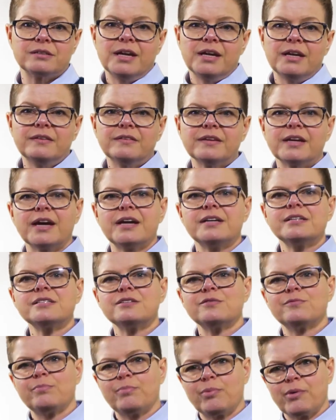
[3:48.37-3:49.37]
In the case
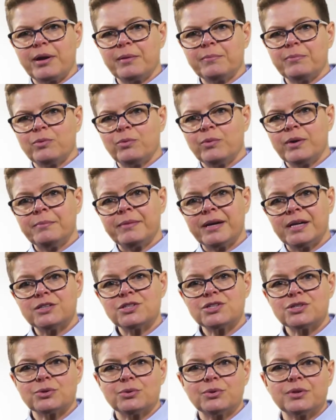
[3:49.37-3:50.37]
of BREP, we made
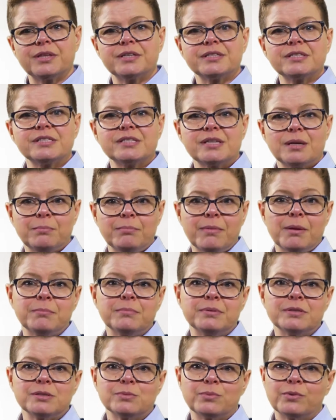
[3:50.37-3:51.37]
sure that set
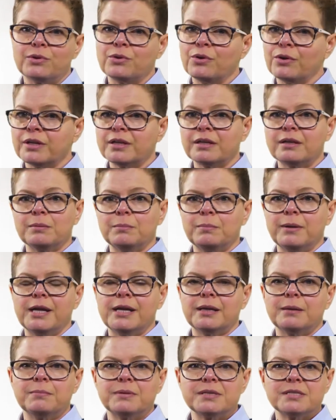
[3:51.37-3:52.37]
members were not in
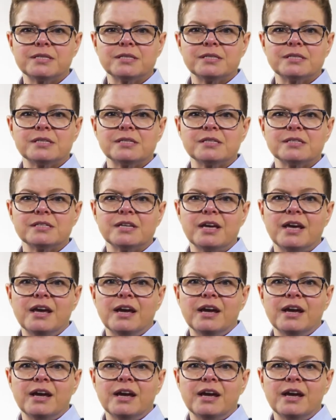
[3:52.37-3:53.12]
competing businesses,